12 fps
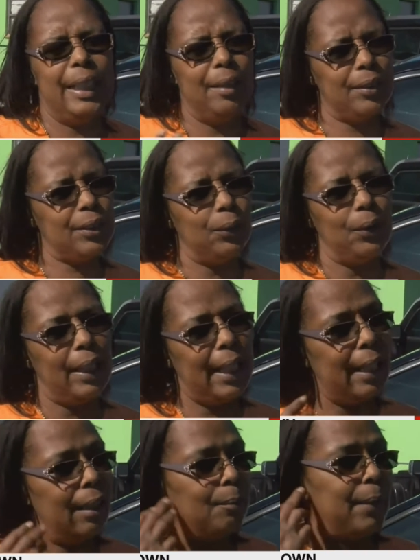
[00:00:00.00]
they were so
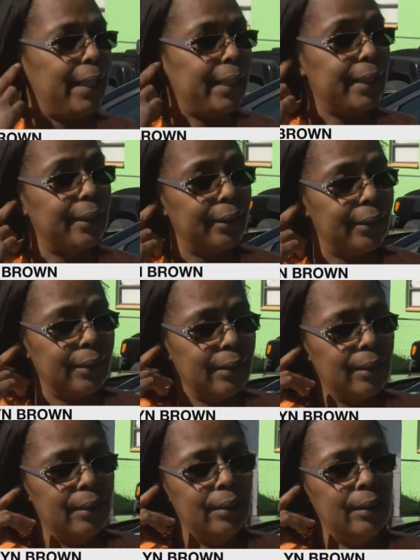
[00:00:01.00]
loud, my ear
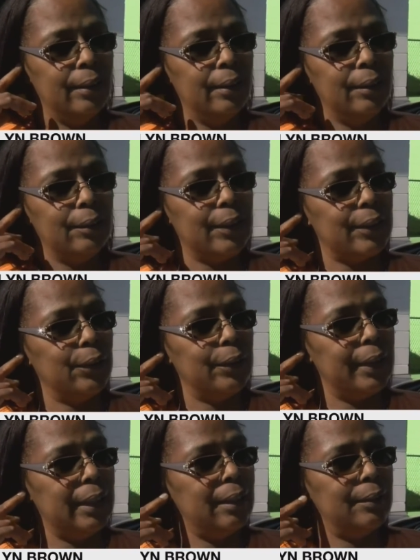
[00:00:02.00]
was so
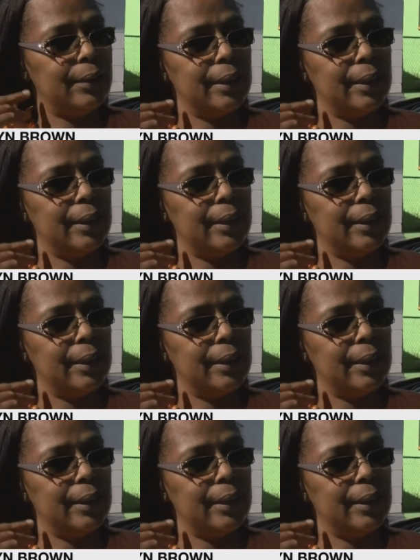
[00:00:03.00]
numb.